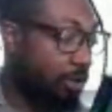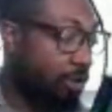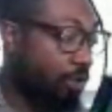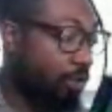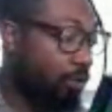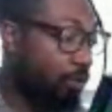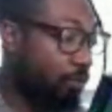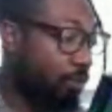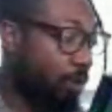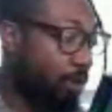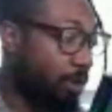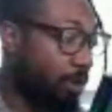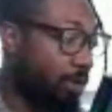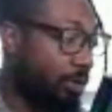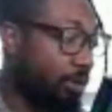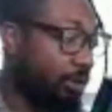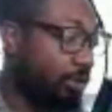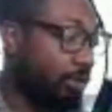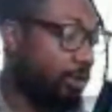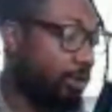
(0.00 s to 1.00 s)
who
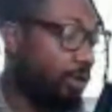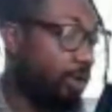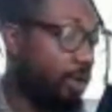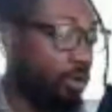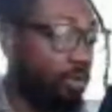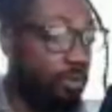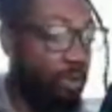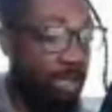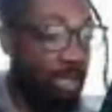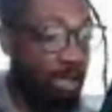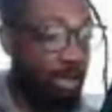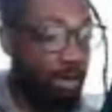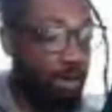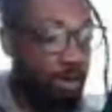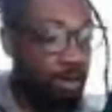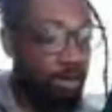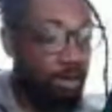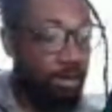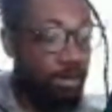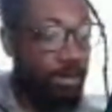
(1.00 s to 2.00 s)
were owning
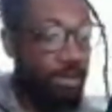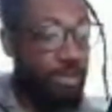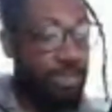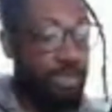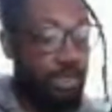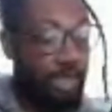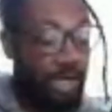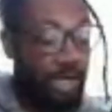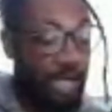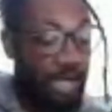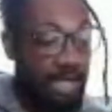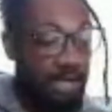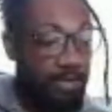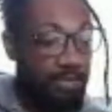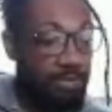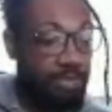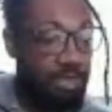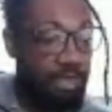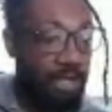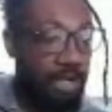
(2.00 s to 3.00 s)
the
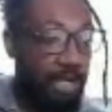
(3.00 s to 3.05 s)
slaves